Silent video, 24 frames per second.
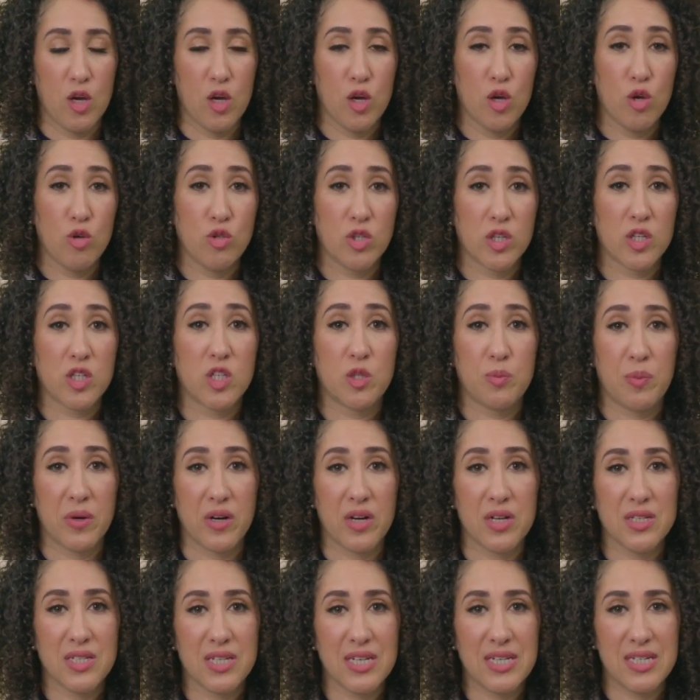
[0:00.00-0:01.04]
who's
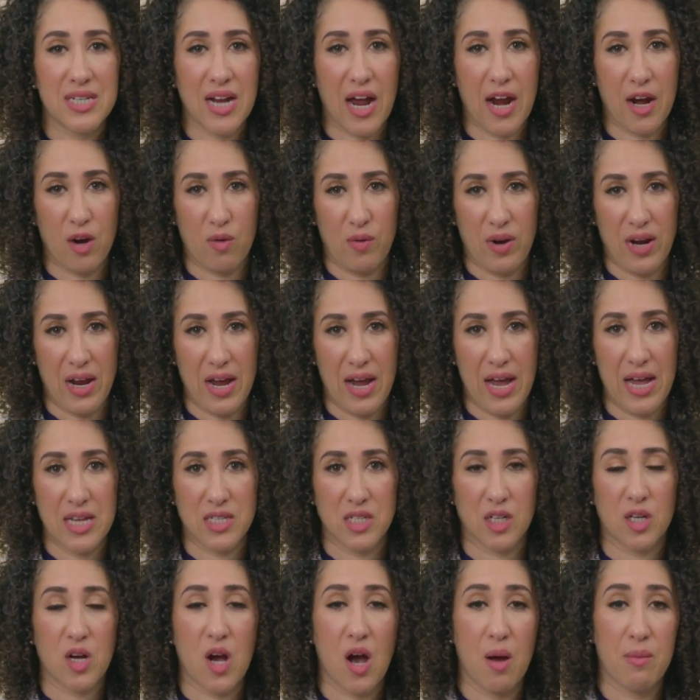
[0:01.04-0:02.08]
experiencing diarrhea as
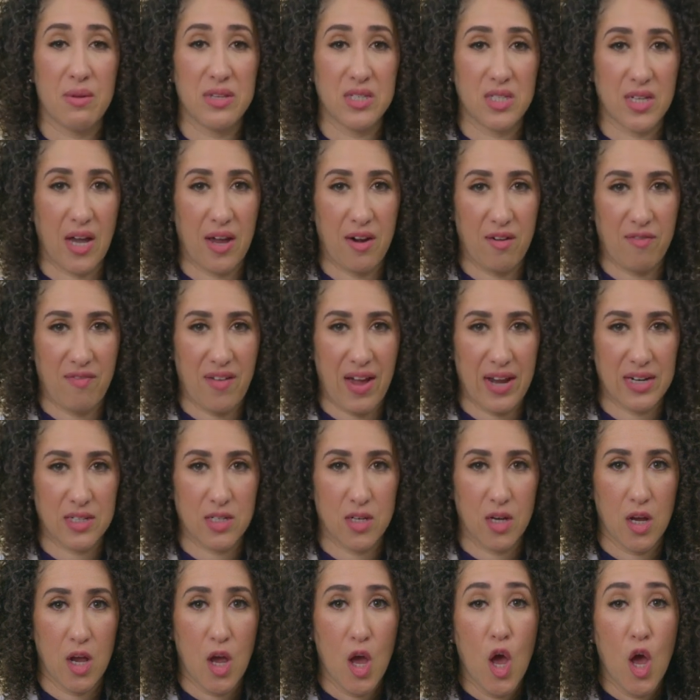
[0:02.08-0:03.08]
a common side effect.